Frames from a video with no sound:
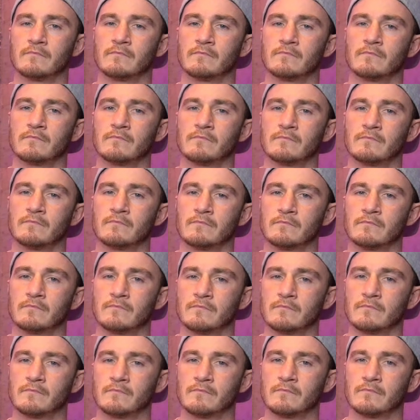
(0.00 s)

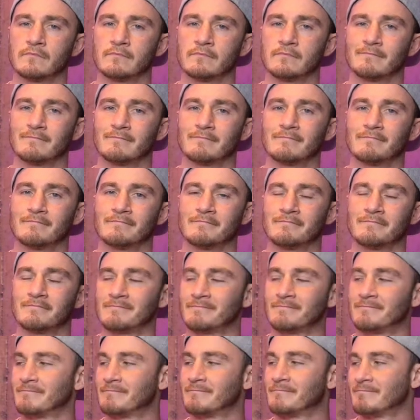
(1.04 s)

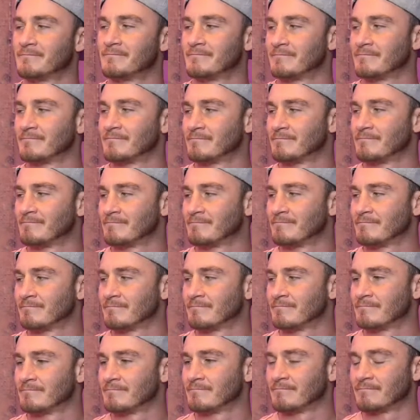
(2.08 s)

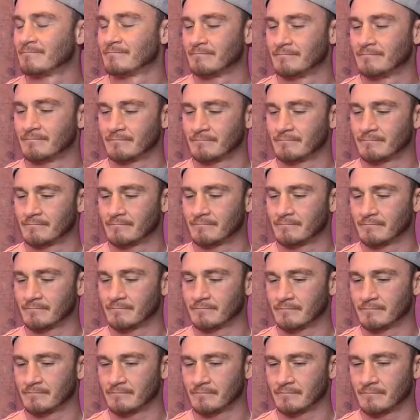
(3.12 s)

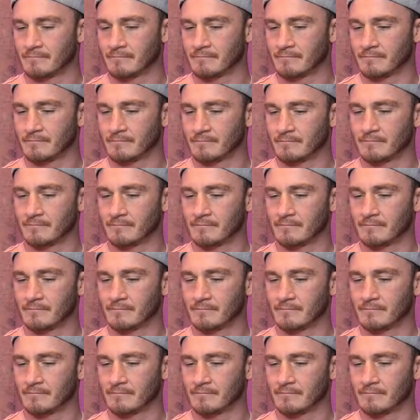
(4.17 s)
(silent)